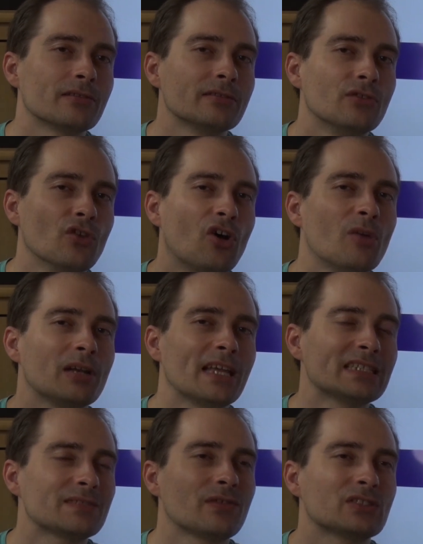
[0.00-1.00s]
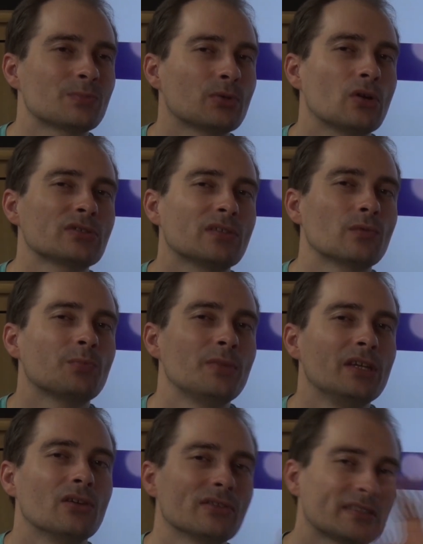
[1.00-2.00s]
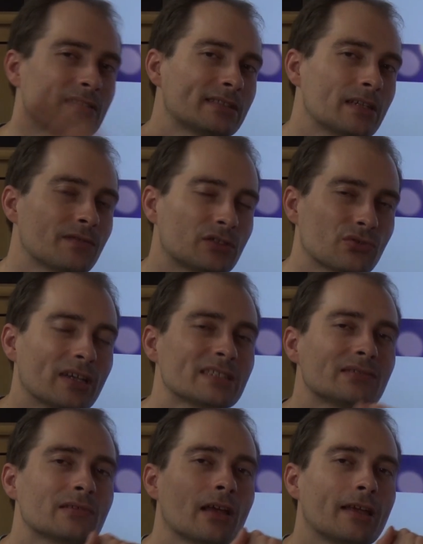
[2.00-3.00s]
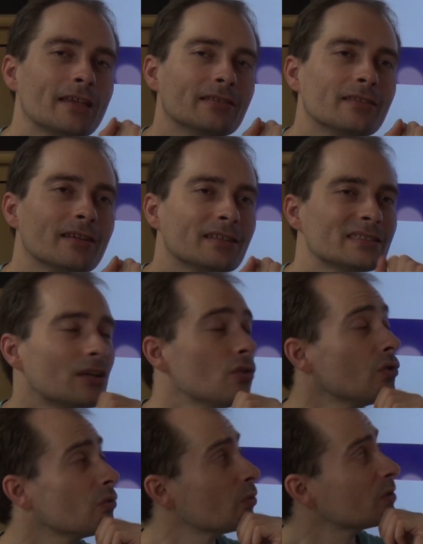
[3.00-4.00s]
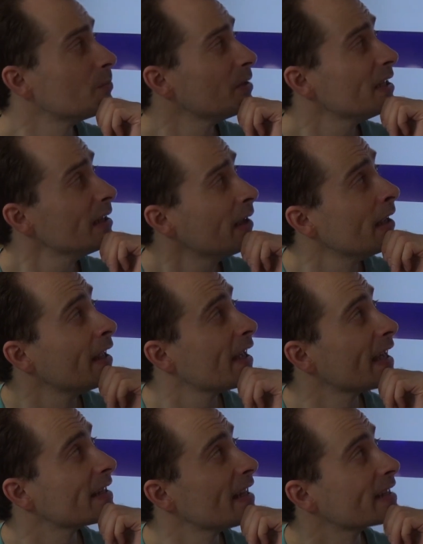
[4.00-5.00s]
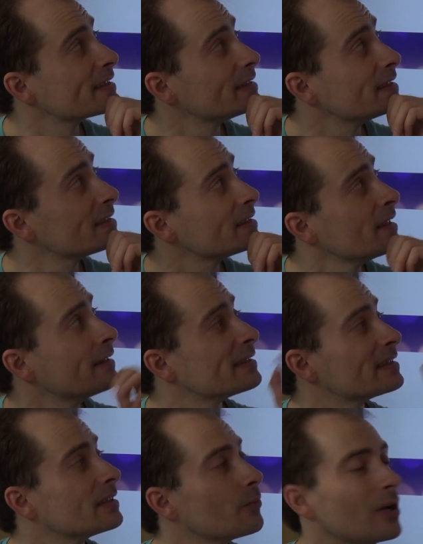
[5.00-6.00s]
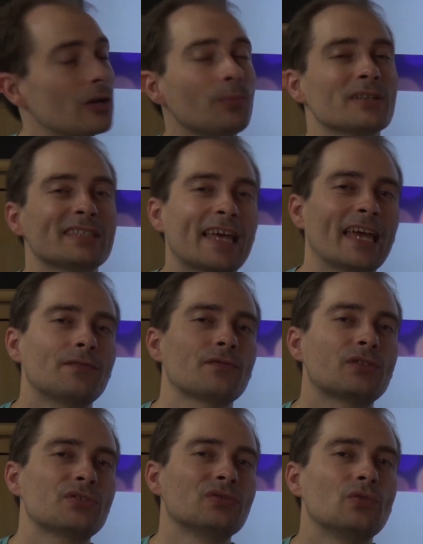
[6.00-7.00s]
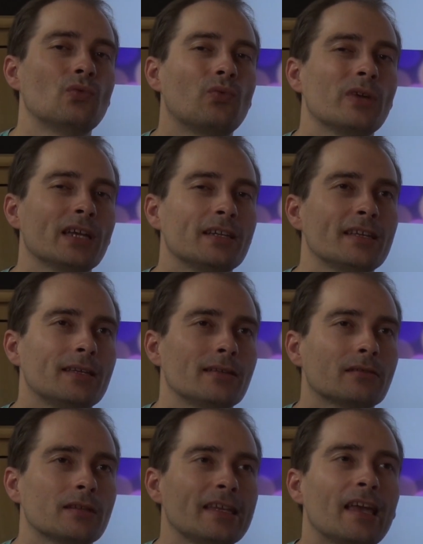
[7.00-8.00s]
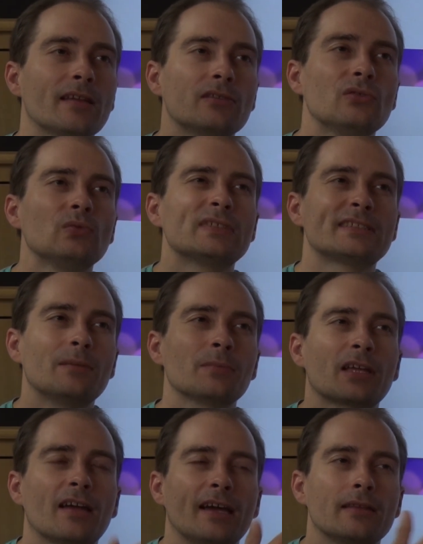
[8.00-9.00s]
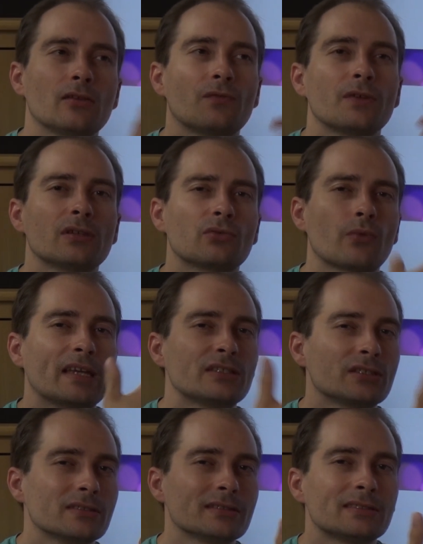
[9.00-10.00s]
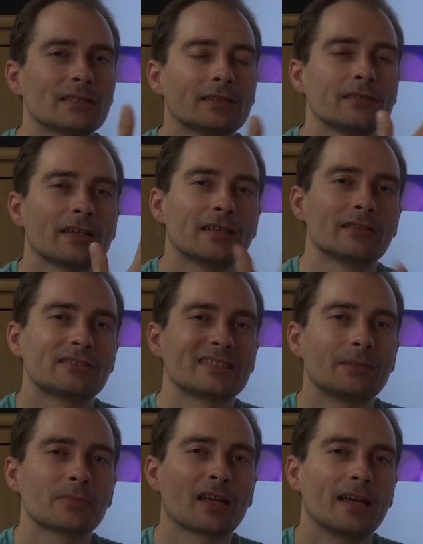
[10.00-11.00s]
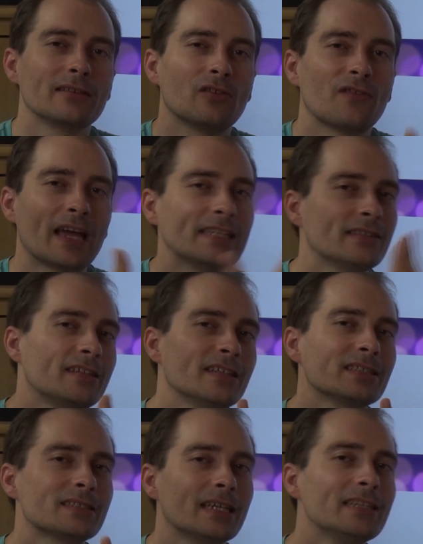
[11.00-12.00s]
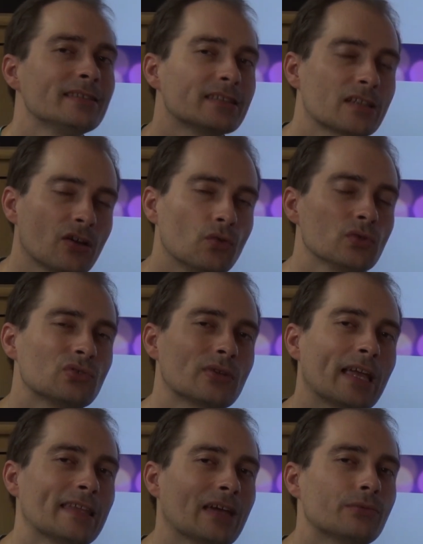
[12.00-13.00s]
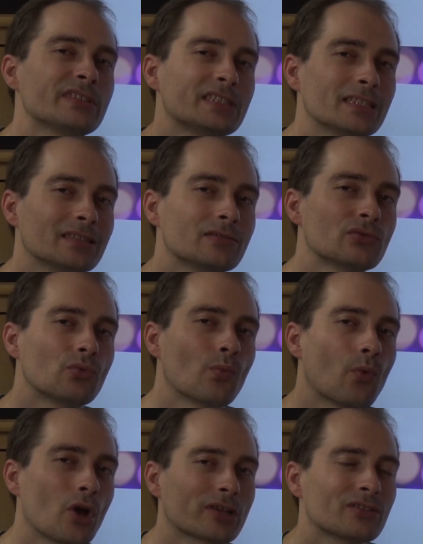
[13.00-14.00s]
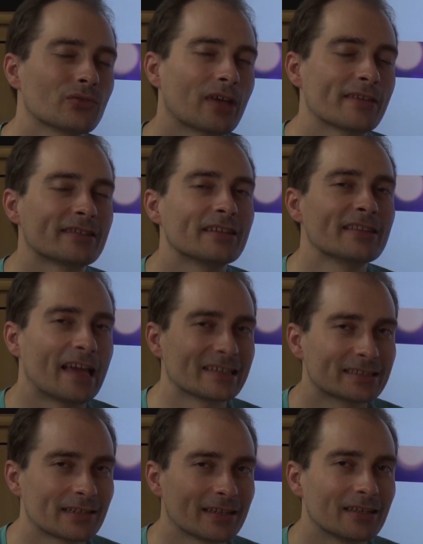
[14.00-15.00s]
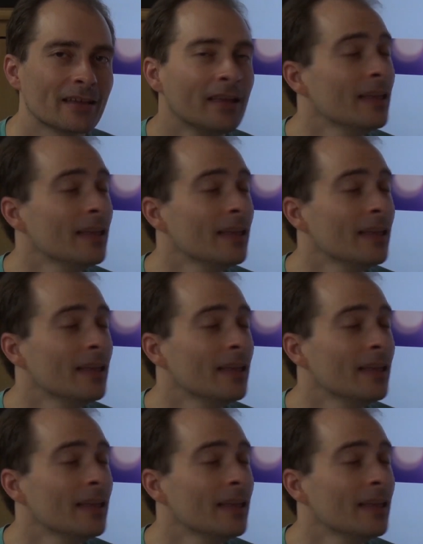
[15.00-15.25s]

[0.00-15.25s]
normal SFOS browser would be, or the Sailfish OS in its whole would be. And like this, the developers have to really do some kind of iterations and some kind of editings in the code to get everything to work together nicely.